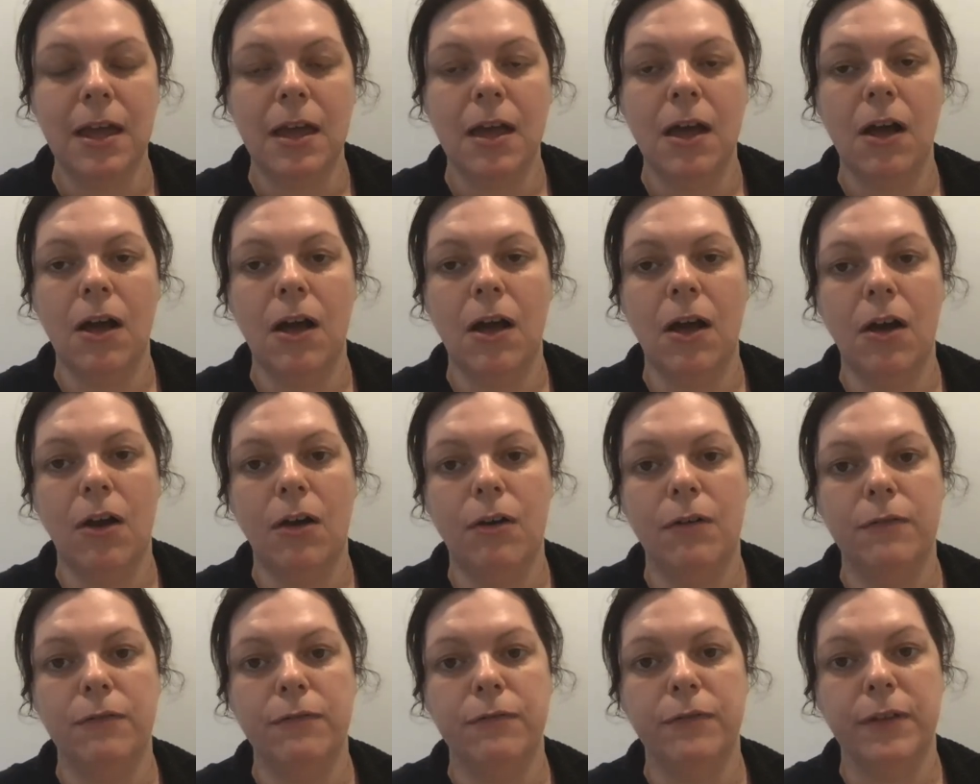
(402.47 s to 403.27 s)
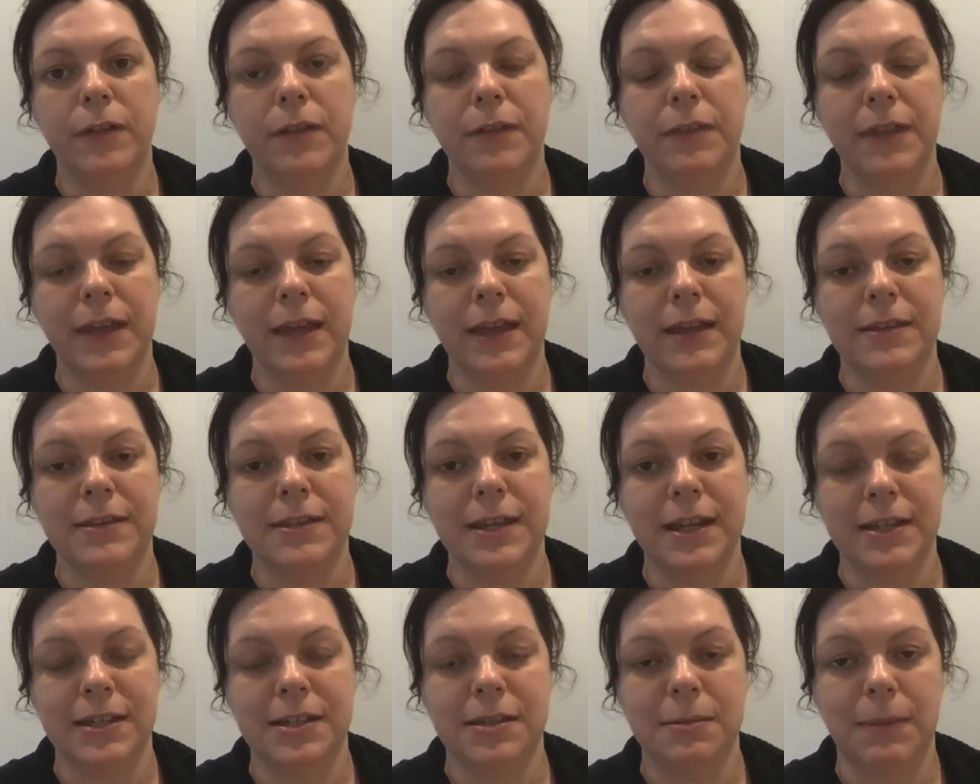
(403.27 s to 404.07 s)
of the
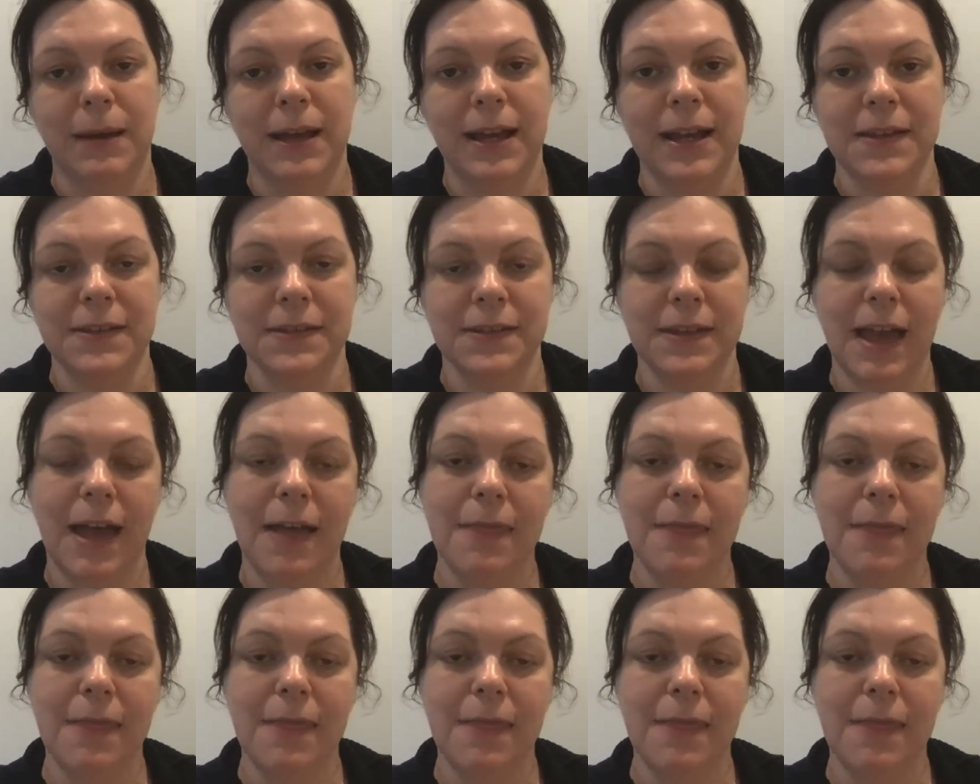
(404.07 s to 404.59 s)
database.